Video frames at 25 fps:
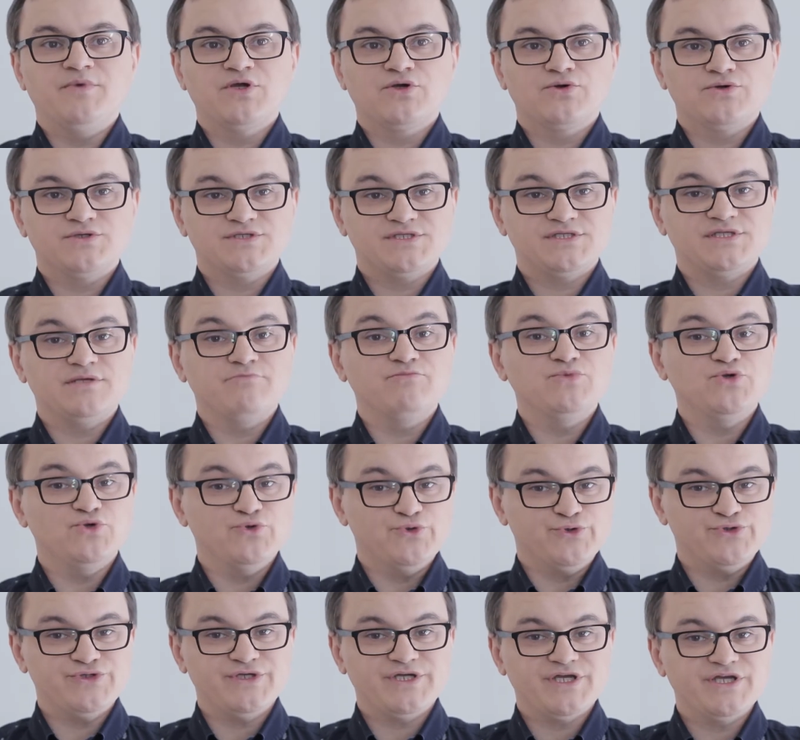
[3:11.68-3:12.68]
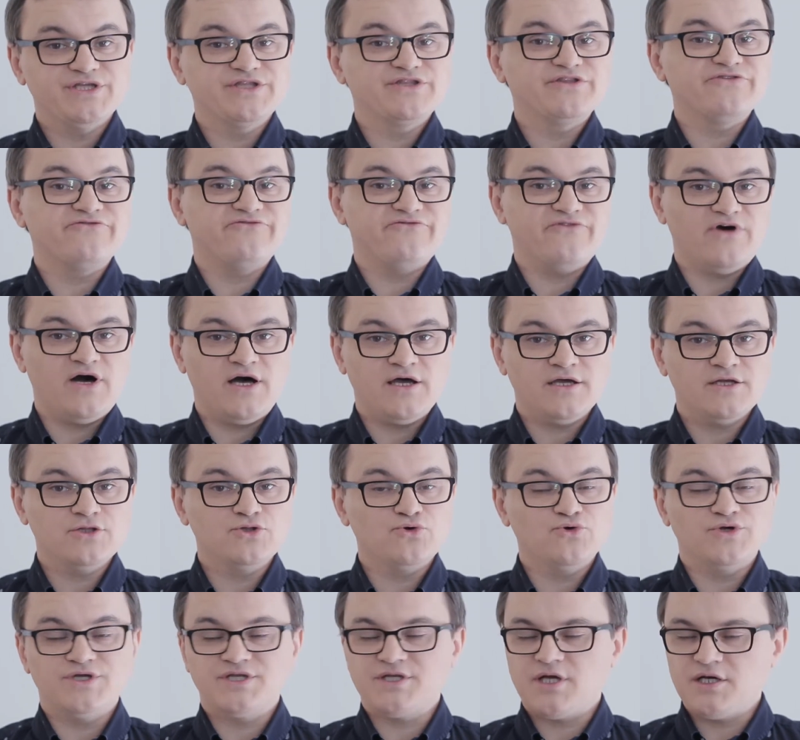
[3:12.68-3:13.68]
because the music in the file
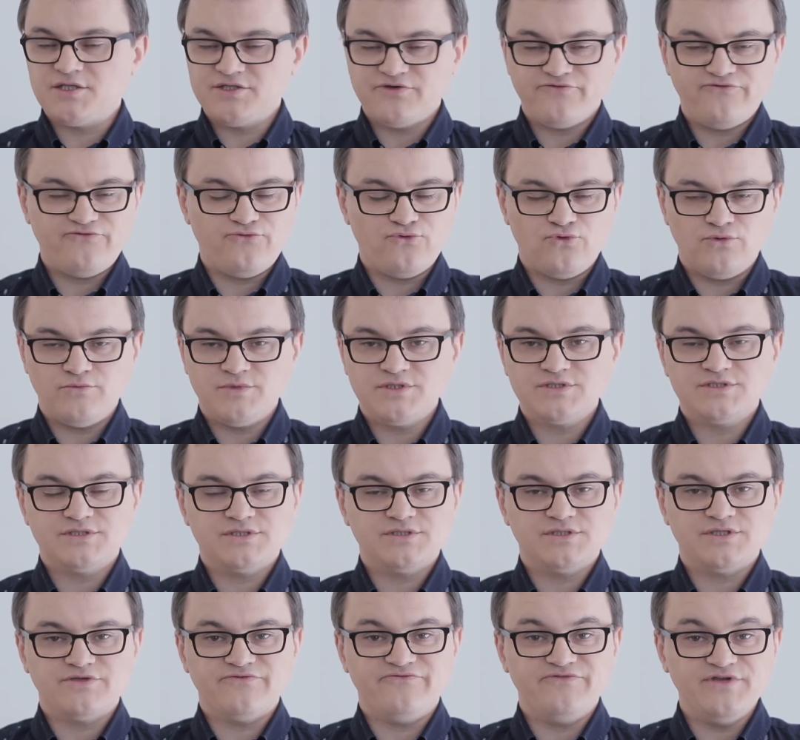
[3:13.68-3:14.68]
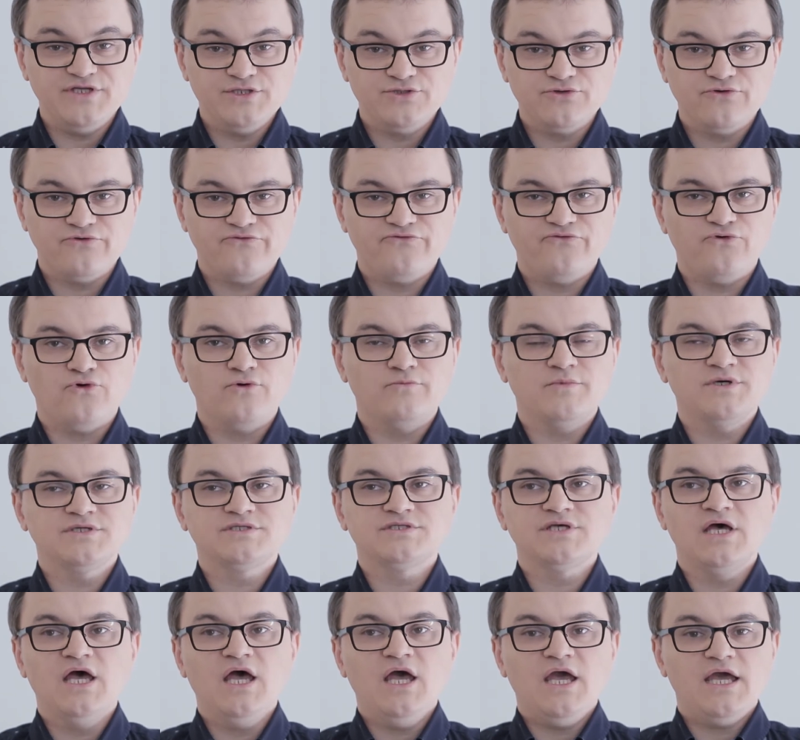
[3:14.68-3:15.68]
or in other format, in the video
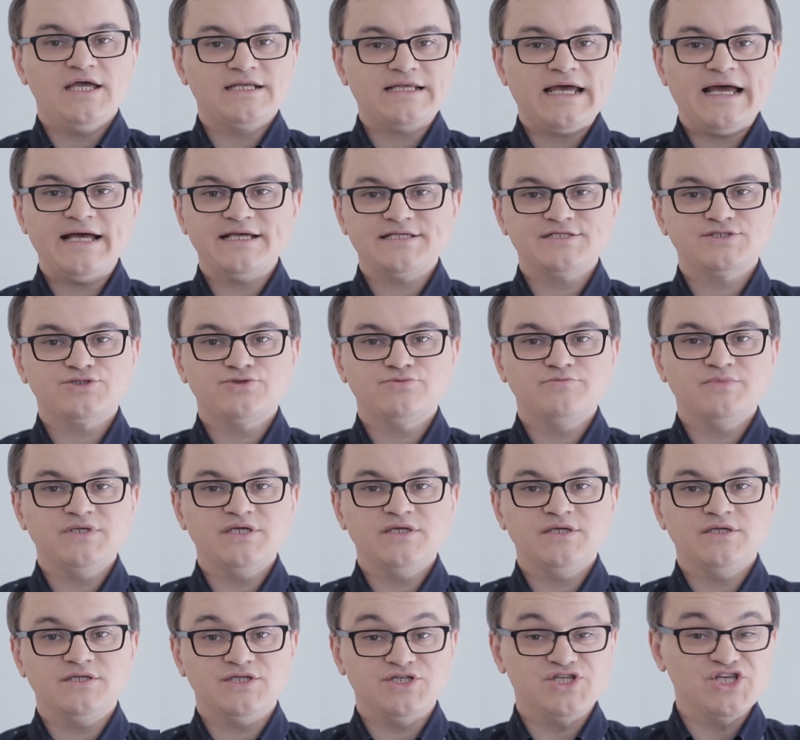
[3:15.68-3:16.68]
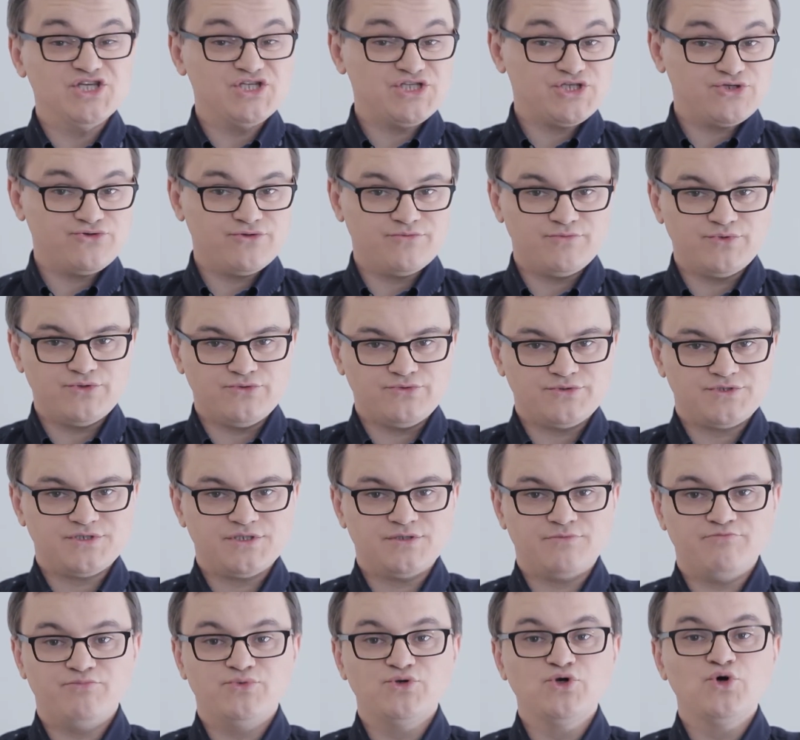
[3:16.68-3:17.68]
format, it has to be
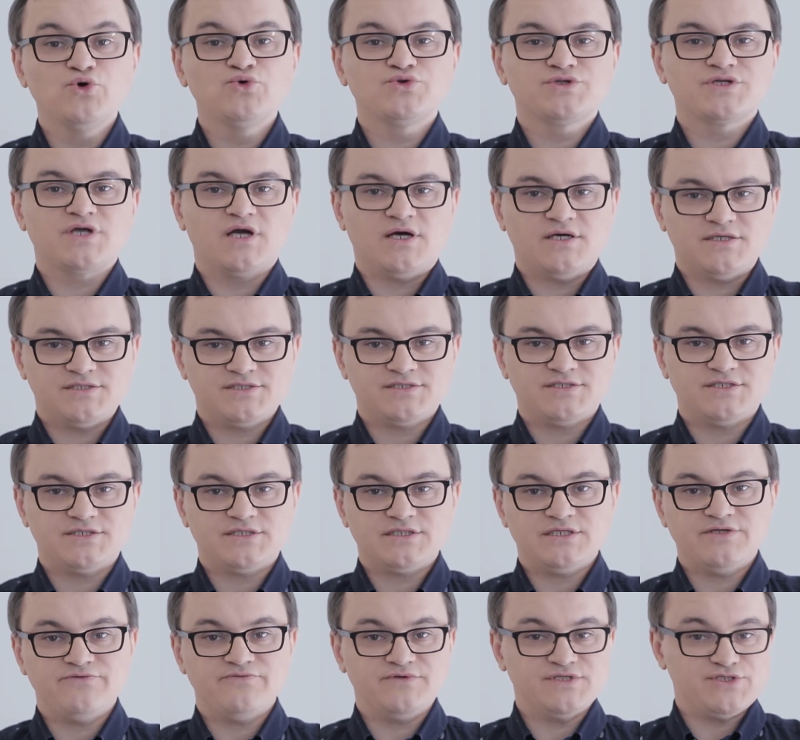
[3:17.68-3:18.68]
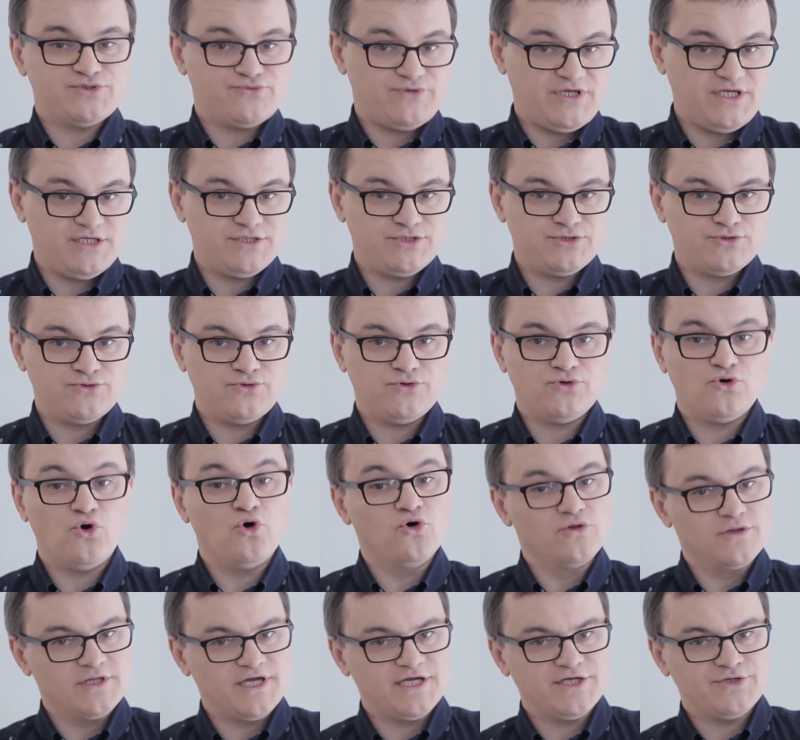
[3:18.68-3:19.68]
distributed, broadcasted, if it's radio, or
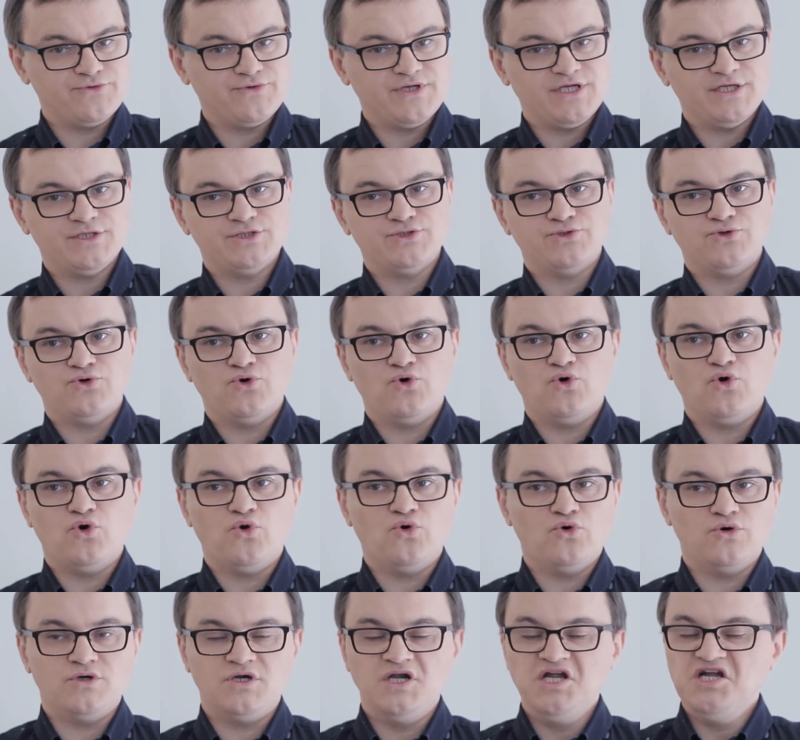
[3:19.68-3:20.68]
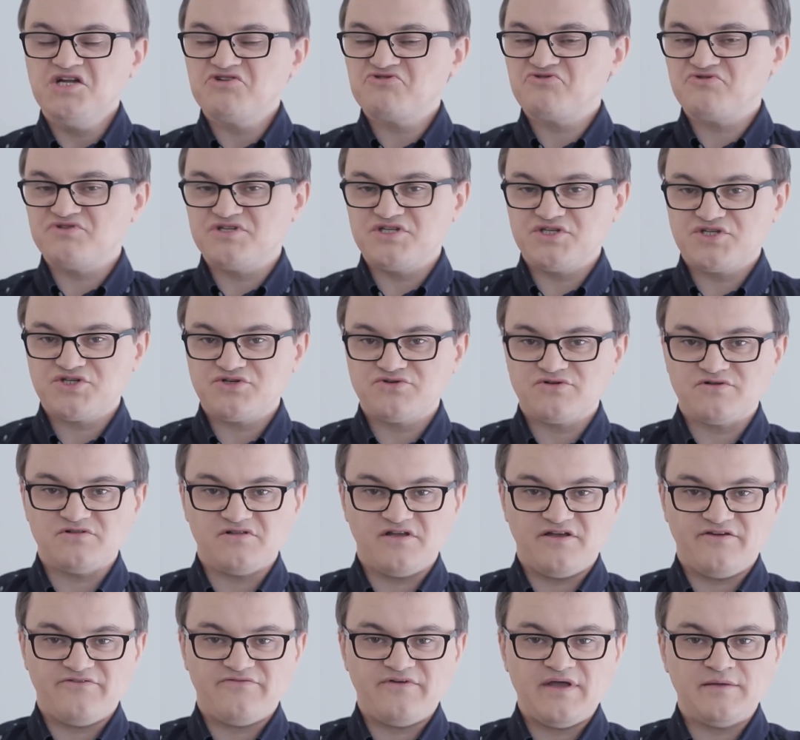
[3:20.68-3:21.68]
online radio, or traditional
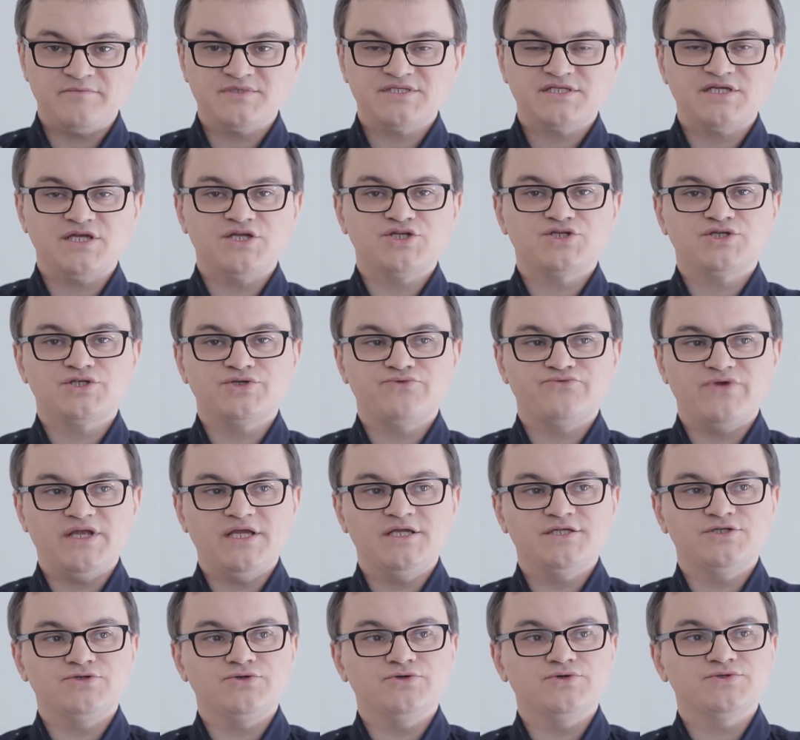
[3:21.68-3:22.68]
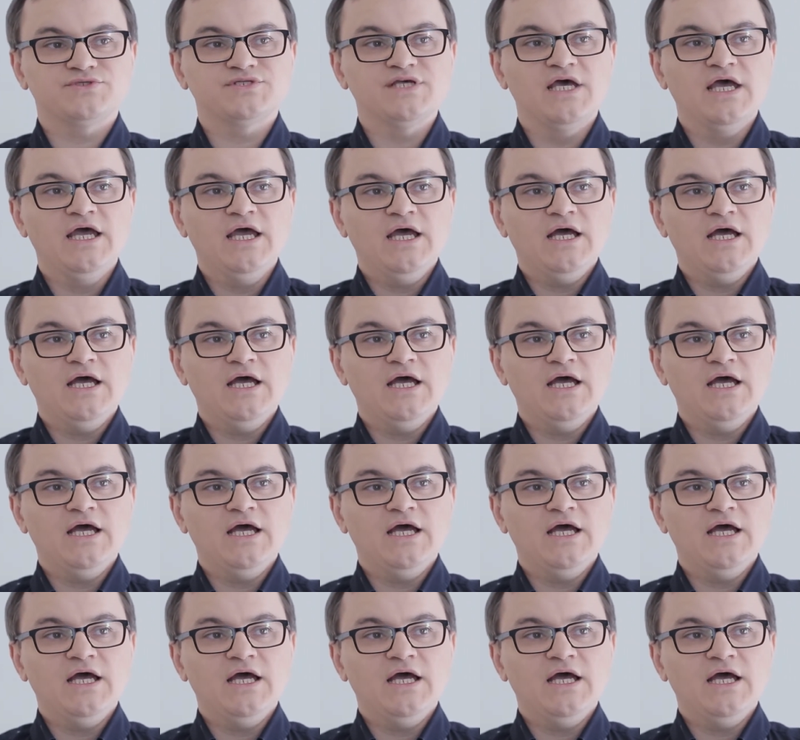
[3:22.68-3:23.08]
FM station radios,